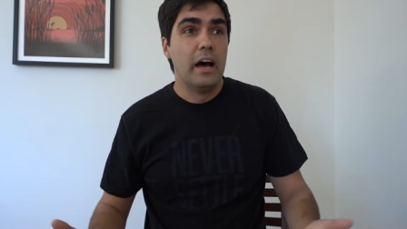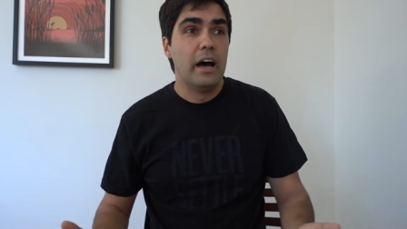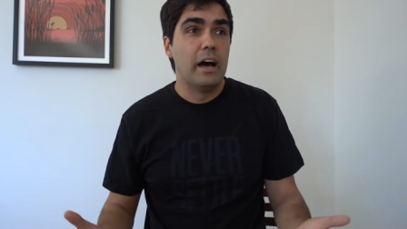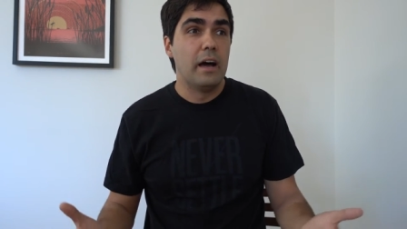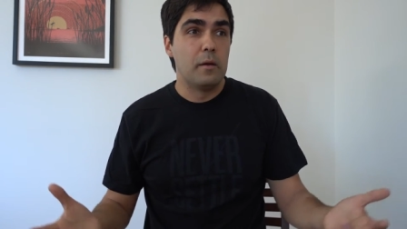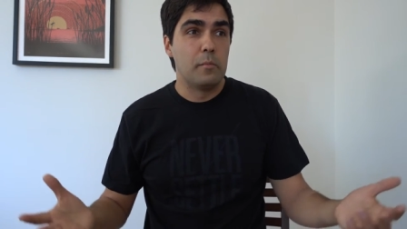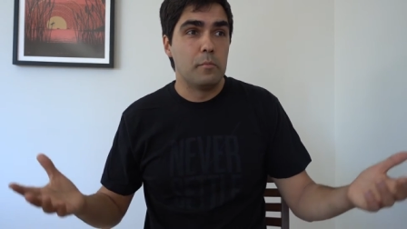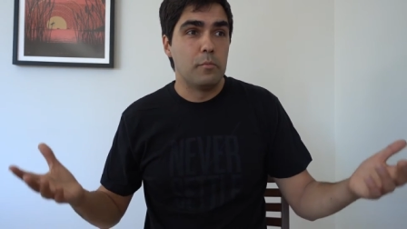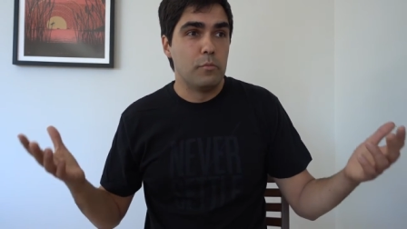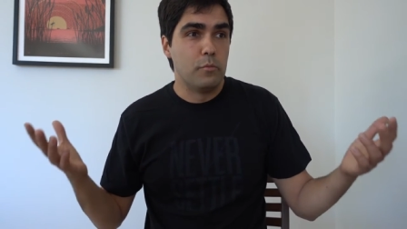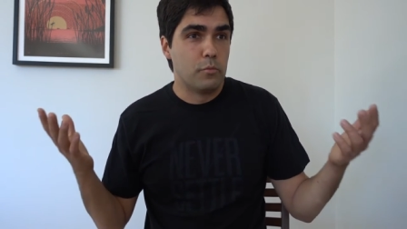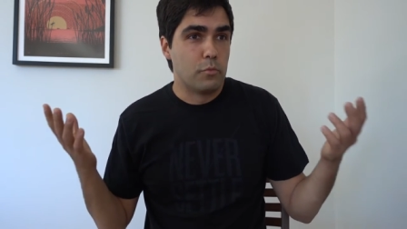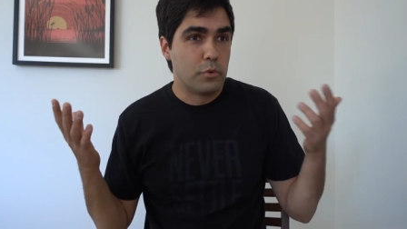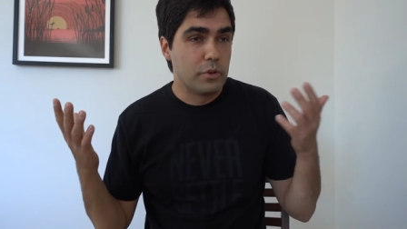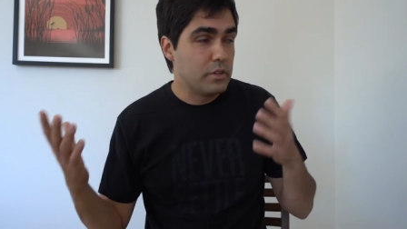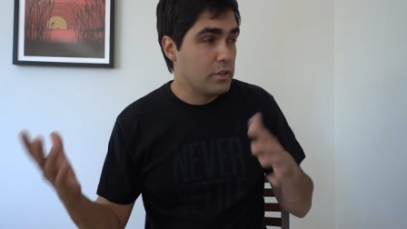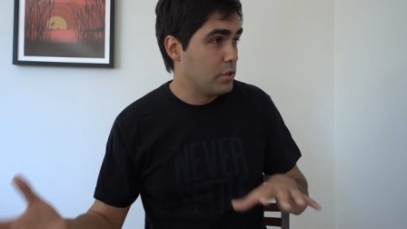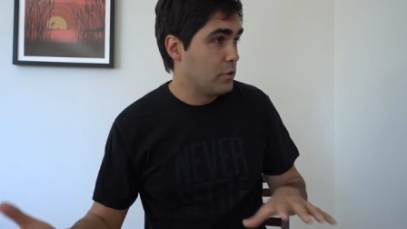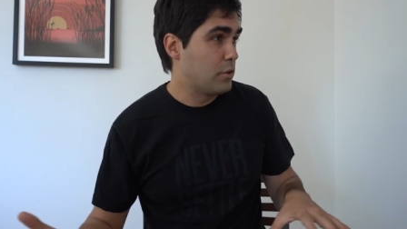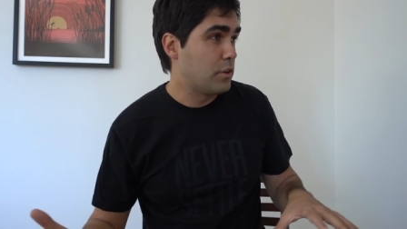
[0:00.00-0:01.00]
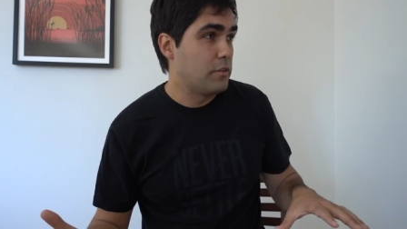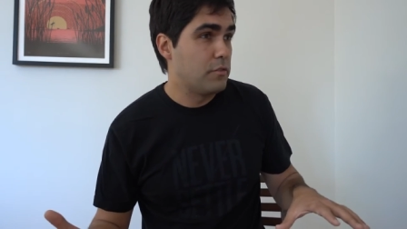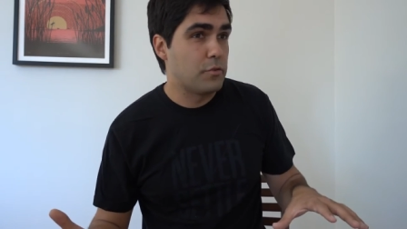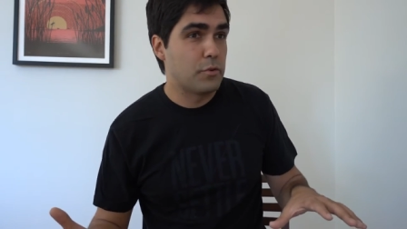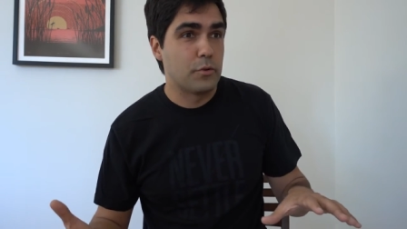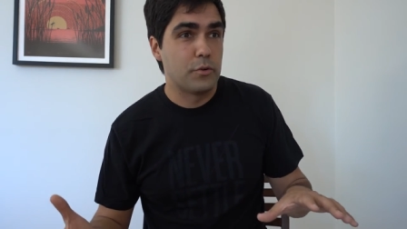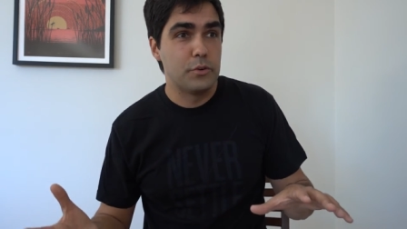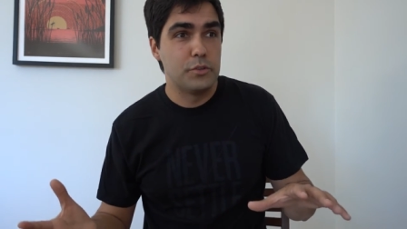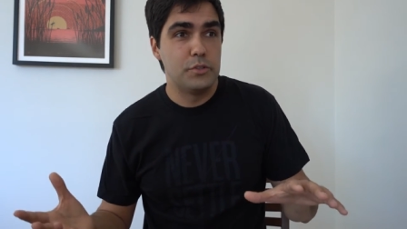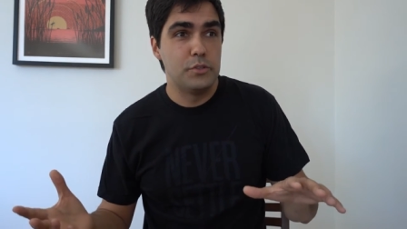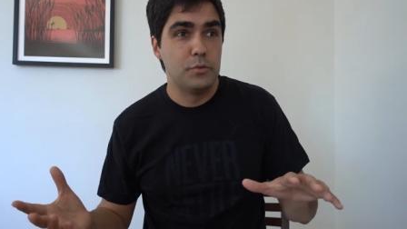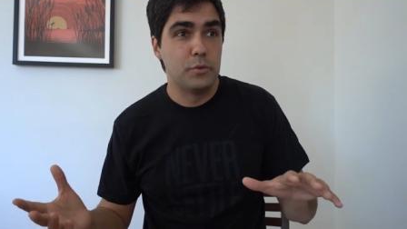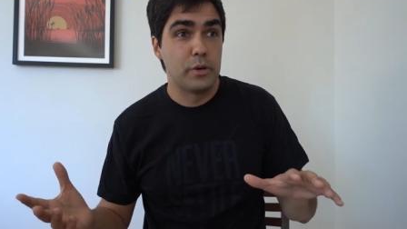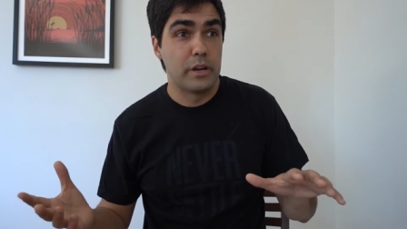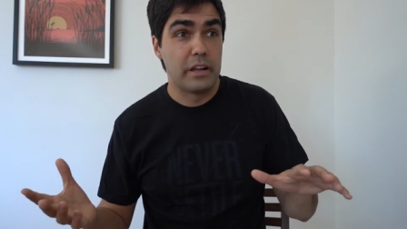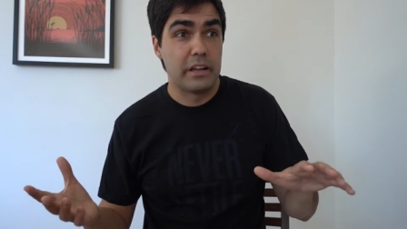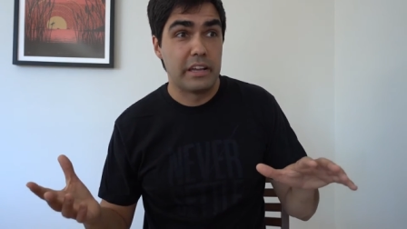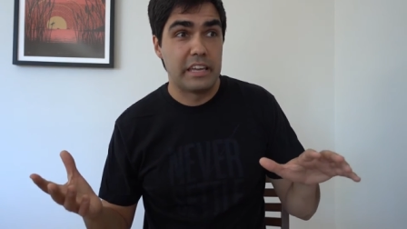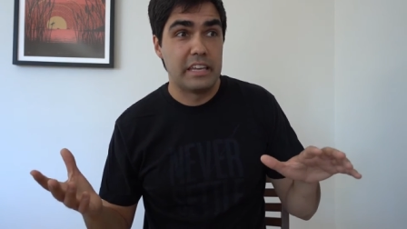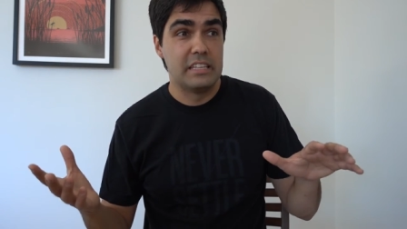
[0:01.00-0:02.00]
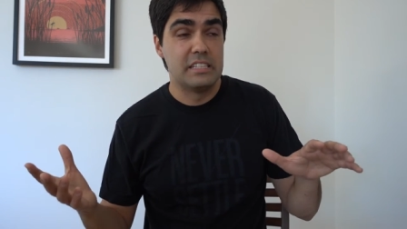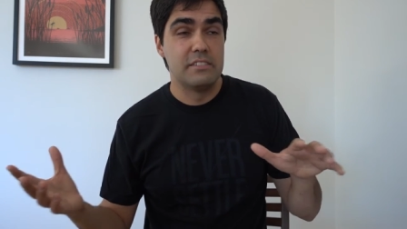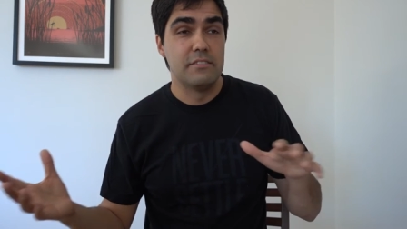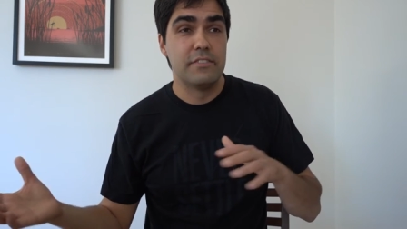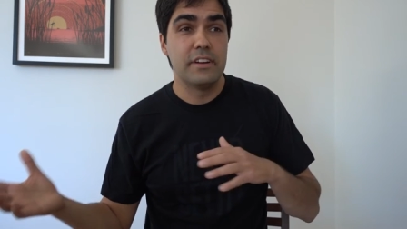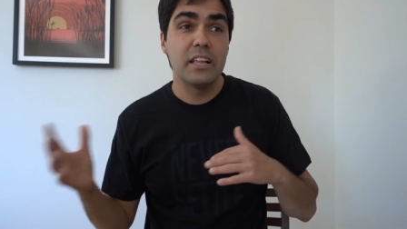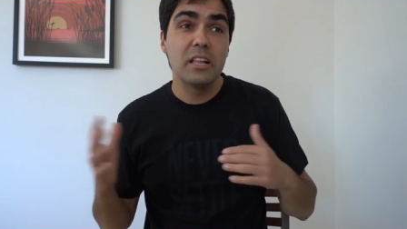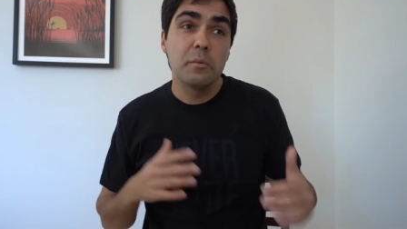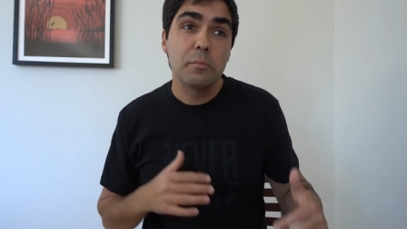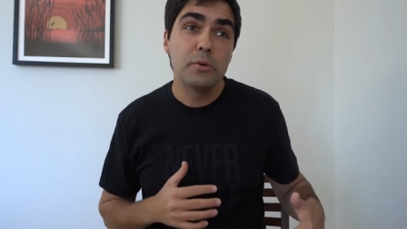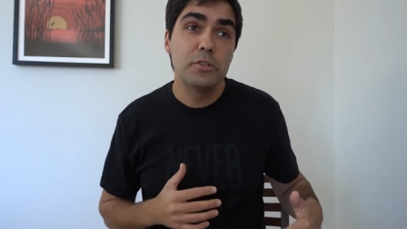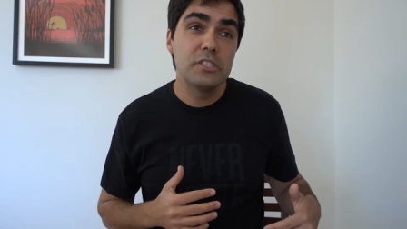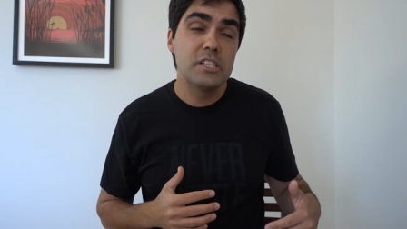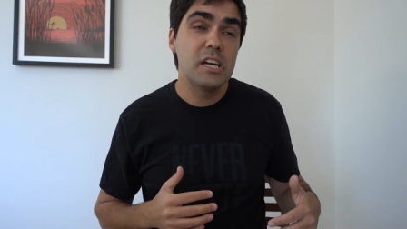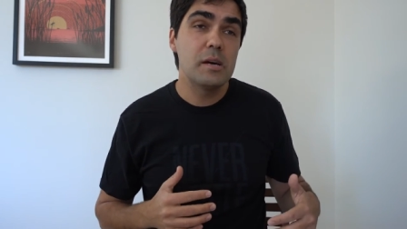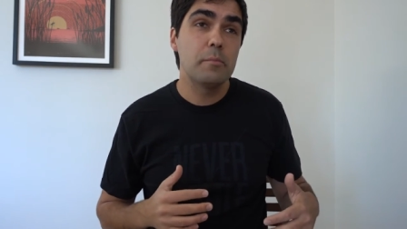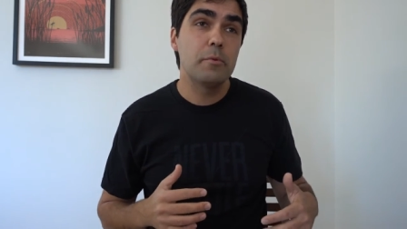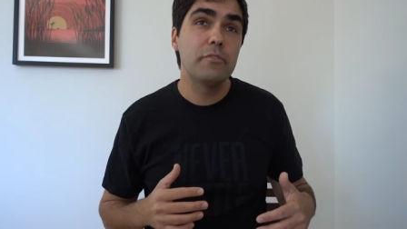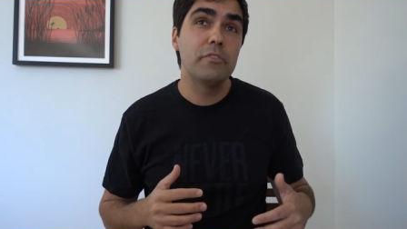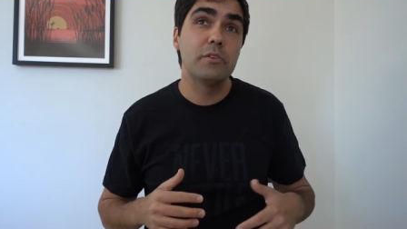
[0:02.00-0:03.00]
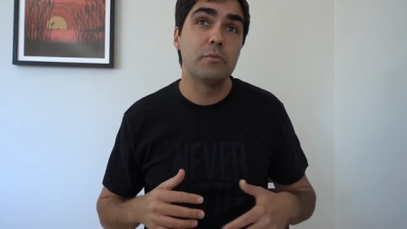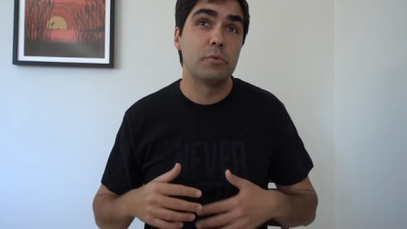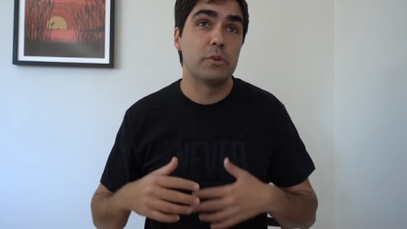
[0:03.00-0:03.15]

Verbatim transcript: I'm really looking forward to what I can develop on top of it,